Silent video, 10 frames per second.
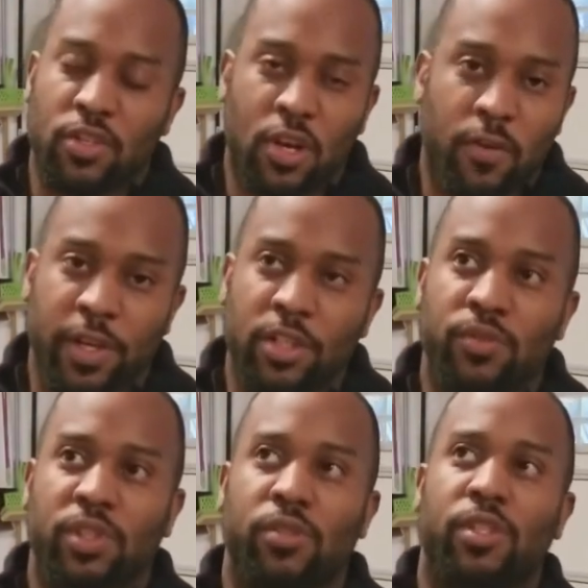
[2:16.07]
is already
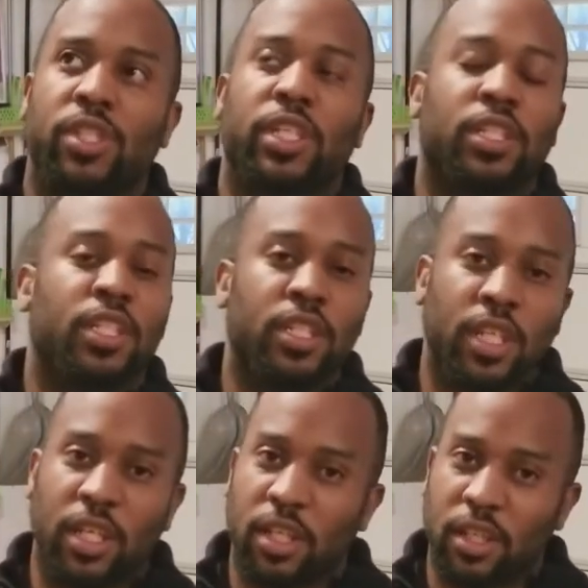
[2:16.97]
doing zero to
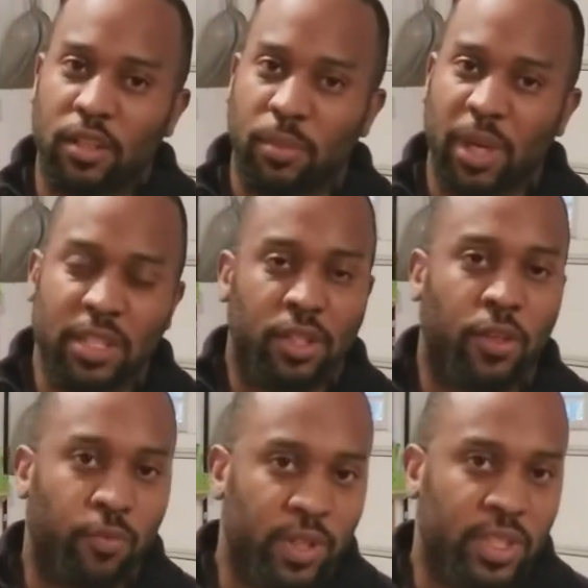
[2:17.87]
sixty in basically
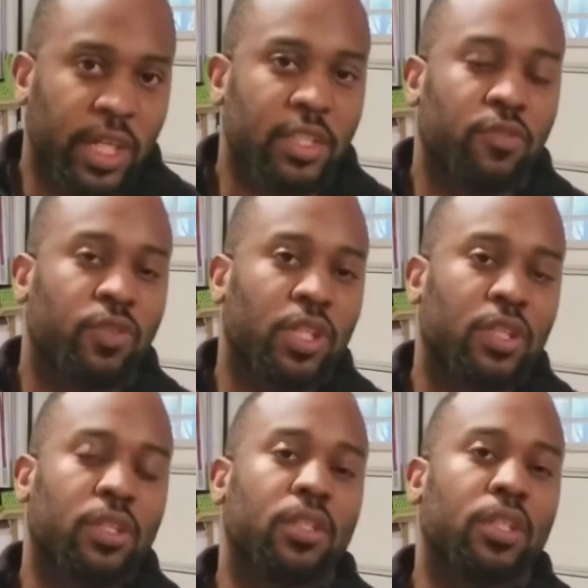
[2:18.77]
three seconds if you get
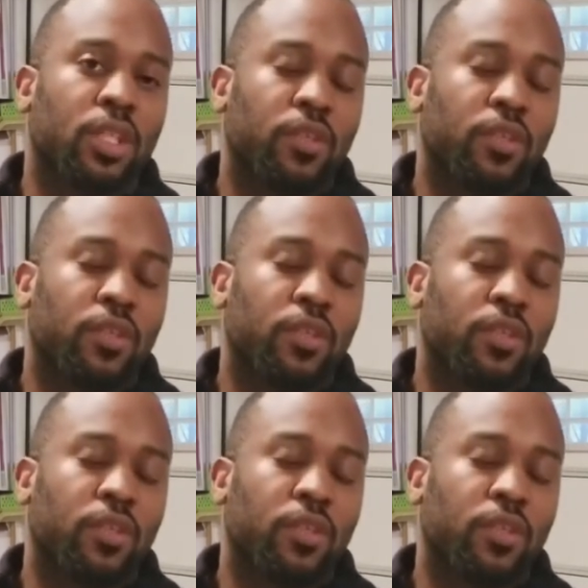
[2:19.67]
the